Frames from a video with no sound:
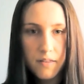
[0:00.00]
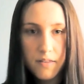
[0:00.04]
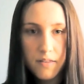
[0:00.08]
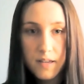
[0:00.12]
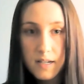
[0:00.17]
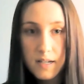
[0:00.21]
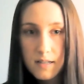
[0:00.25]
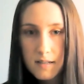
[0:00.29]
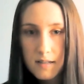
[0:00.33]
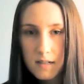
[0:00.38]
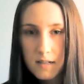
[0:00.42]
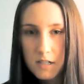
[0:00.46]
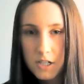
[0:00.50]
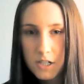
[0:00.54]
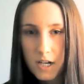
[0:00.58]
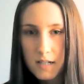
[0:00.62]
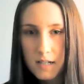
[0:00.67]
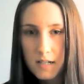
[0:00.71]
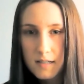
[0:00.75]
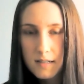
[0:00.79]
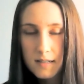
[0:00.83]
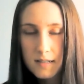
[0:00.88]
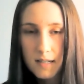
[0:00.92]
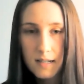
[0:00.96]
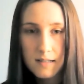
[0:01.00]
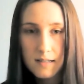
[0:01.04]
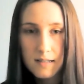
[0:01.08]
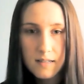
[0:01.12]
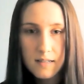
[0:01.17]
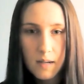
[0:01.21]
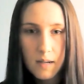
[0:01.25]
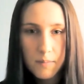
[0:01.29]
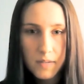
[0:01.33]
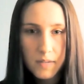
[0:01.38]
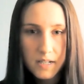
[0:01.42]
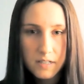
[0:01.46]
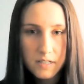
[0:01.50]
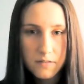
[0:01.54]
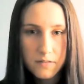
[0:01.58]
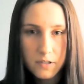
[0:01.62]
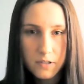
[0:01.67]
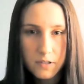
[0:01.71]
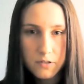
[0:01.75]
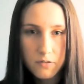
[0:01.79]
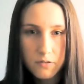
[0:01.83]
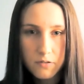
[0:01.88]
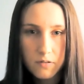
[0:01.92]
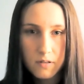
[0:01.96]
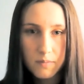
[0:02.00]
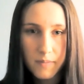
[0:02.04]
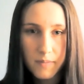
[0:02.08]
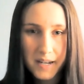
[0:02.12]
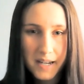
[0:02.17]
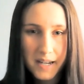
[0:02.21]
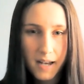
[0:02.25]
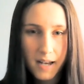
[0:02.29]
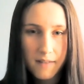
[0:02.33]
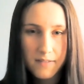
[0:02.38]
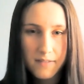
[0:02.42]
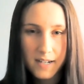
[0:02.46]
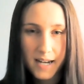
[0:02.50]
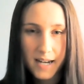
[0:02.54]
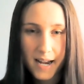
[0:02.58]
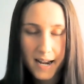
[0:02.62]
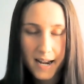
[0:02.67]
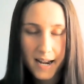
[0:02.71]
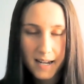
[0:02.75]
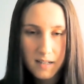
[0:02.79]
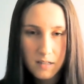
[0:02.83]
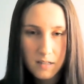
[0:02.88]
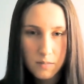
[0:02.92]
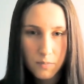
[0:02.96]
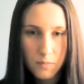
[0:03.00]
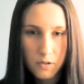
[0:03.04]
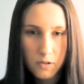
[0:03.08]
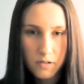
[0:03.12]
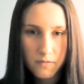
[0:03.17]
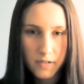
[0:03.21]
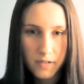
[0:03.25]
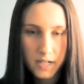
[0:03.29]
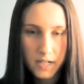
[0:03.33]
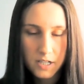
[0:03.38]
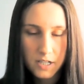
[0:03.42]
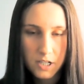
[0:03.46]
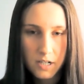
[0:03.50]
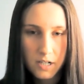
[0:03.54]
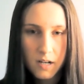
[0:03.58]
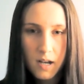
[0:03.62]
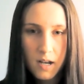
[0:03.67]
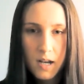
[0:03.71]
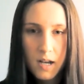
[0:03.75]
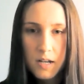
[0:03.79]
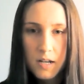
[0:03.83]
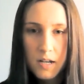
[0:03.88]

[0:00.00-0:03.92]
This suggests that some individuals may have enhanced motivation